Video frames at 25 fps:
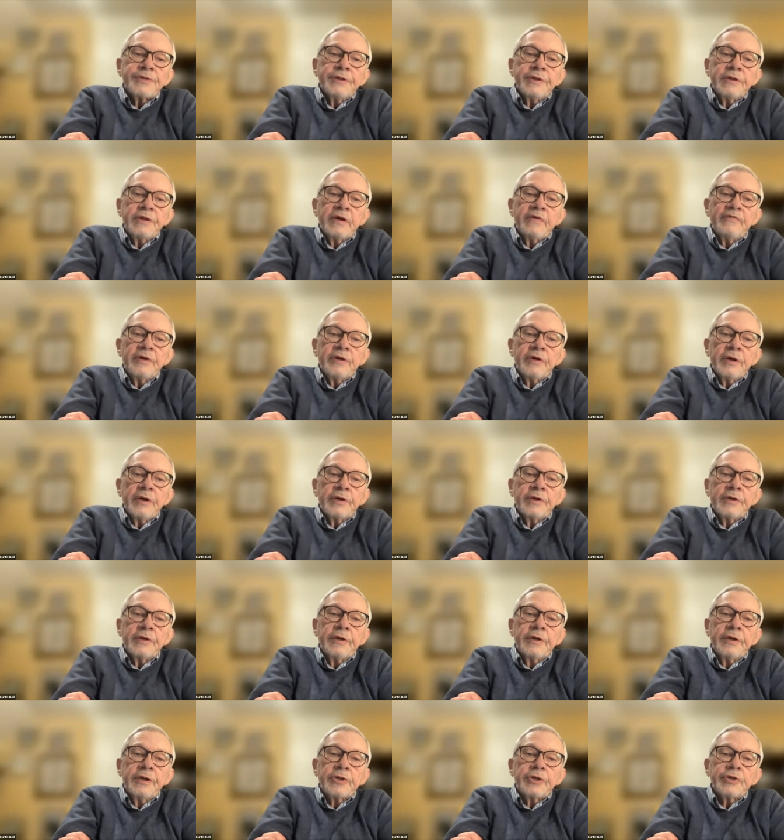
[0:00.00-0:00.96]
in giving
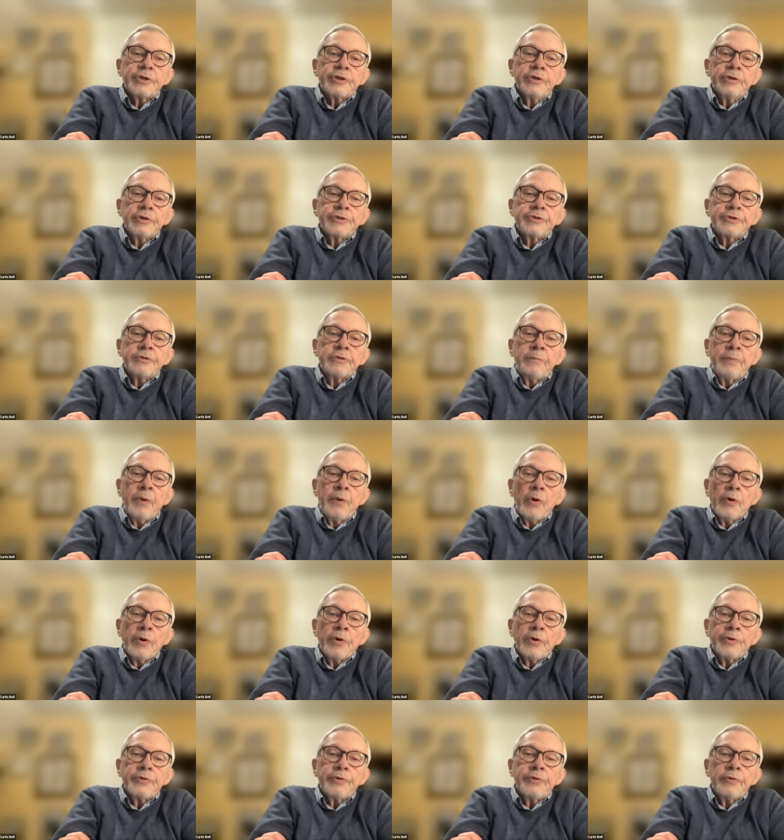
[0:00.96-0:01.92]
unconditional
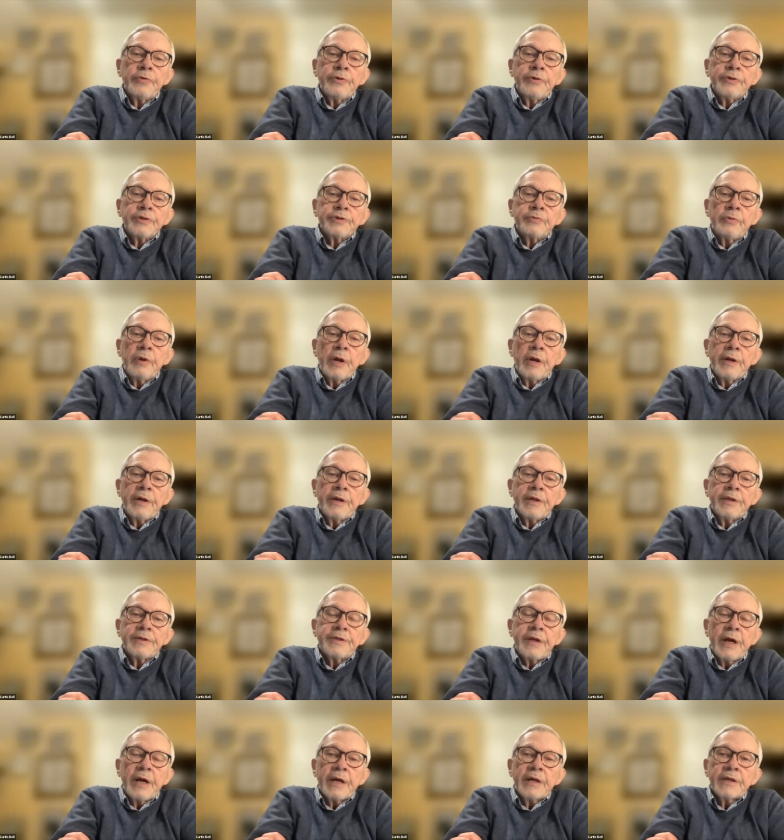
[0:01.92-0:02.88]
support to the Israeli
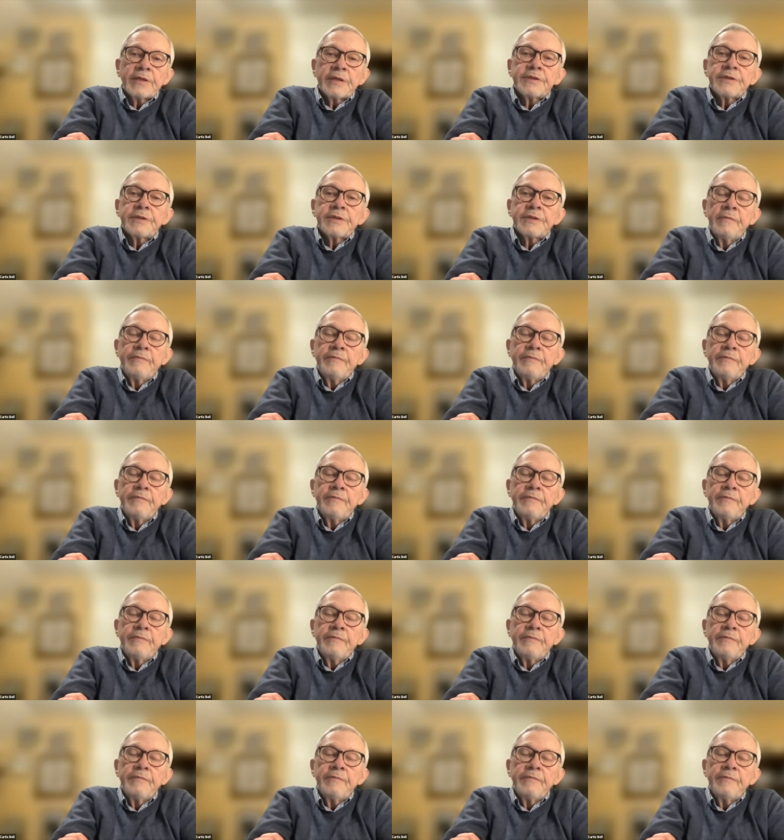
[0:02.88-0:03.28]
attacks.